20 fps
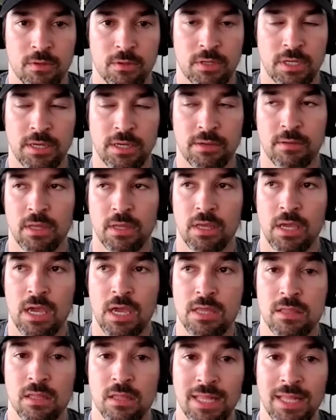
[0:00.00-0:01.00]
Okay,
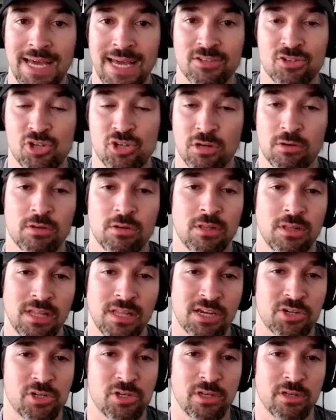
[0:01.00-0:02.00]
in the last general
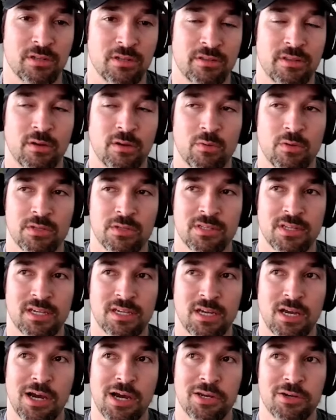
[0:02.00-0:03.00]
election, there was
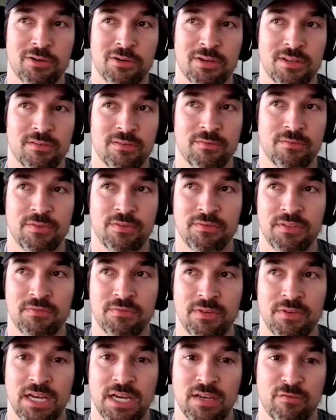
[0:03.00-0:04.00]
like
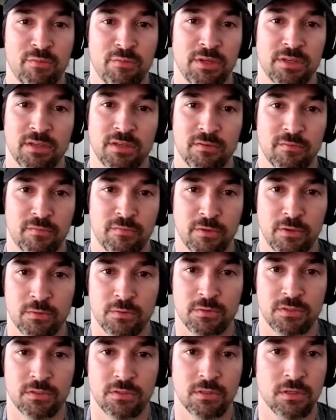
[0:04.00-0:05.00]
155 million
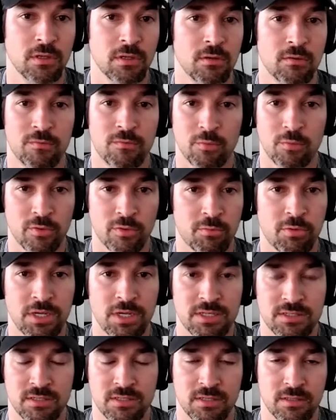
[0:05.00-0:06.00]
votes for the
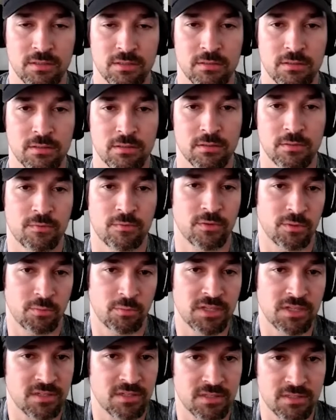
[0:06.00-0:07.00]
president, for the
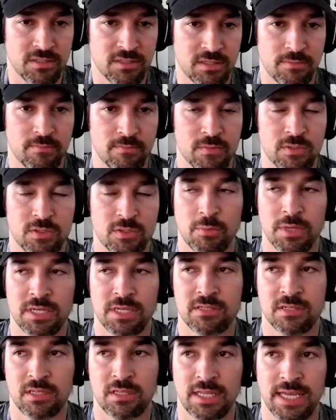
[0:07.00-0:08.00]
presidency. So
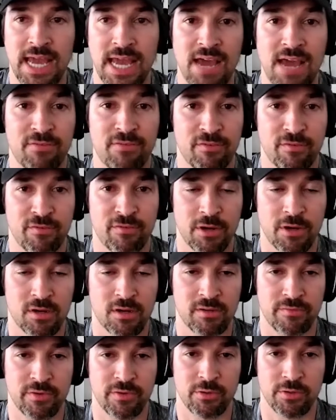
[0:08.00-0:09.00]
basically half of
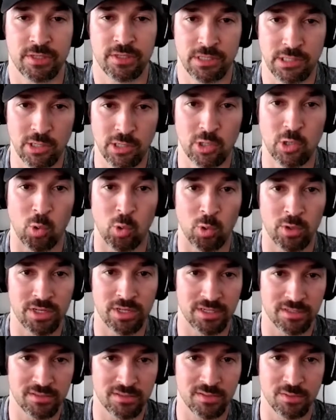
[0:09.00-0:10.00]
America voted,
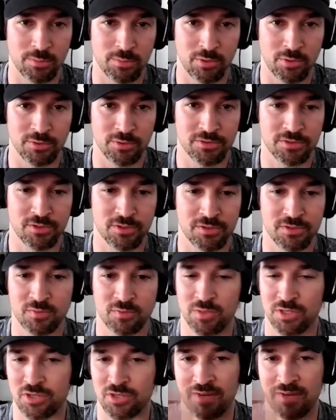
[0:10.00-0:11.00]
according to the pollsters,
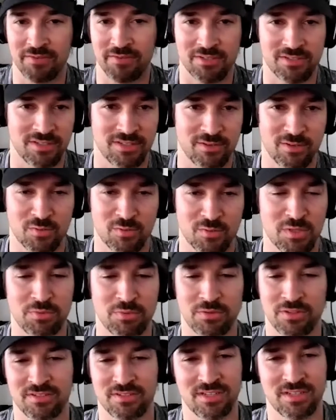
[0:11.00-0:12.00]
which obviously there's
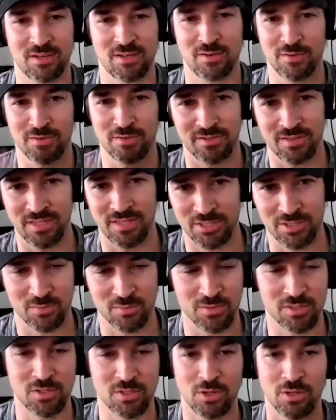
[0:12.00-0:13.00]
people that say, oh, this election
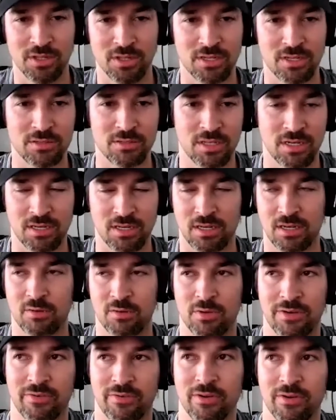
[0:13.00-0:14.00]
was stolen,
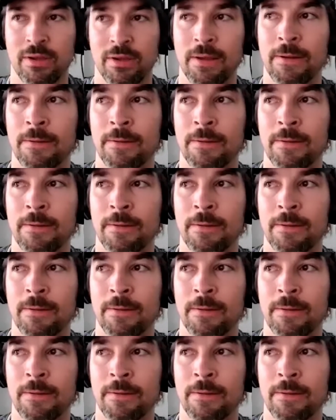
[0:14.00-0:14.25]
whatever.